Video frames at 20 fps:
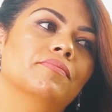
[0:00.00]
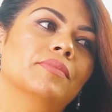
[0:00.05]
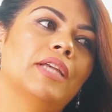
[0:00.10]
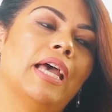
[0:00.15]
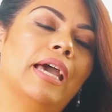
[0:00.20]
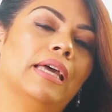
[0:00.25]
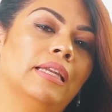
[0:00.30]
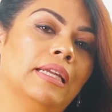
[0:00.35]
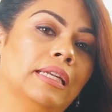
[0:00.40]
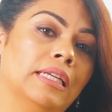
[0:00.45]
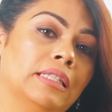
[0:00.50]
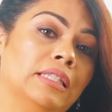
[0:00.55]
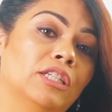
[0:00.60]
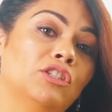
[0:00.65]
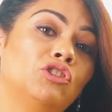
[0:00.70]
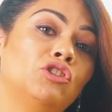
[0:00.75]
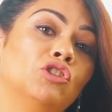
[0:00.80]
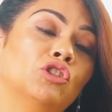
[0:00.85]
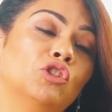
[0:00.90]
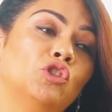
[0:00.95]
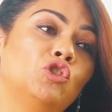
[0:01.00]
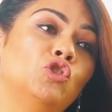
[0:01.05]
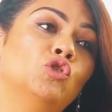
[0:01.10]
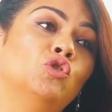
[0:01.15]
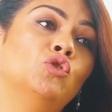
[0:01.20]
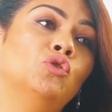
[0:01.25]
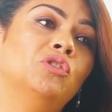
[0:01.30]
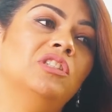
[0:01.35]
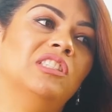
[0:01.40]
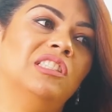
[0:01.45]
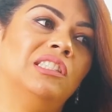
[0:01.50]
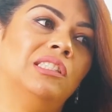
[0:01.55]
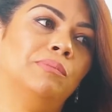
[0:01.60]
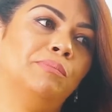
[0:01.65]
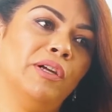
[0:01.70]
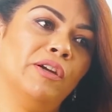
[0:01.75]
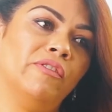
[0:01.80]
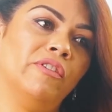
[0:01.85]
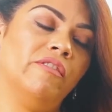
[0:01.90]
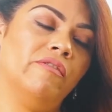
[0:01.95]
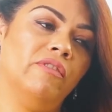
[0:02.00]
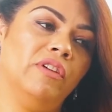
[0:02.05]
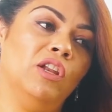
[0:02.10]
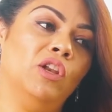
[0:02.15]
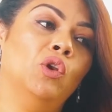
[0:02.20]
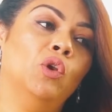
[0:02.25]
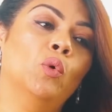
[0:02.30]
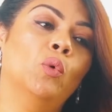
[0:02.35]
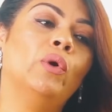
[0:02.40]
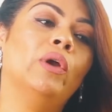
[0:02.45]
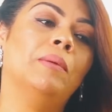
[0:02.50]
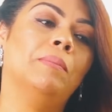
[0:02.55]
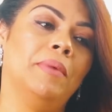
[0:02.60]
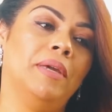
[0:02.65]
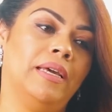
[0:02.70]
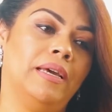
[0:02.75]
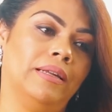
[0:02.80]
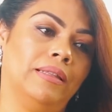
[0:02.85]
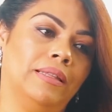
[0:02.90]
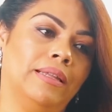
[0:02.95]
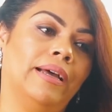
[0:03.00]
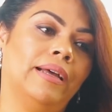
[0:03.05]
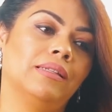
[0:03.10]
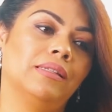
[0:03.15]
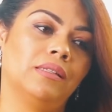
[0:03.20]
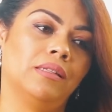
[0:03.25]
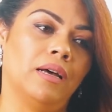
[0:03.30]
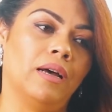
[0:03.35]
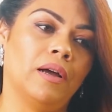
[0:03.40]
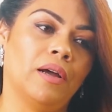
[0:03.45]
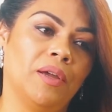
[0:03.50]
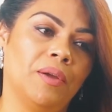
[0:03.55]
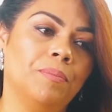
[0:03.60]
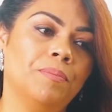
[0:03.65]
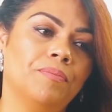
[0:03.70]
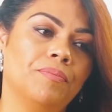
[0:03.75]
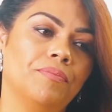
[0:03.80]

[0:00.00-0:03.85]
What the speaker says: And in addition to the Spirit renewing me at that time,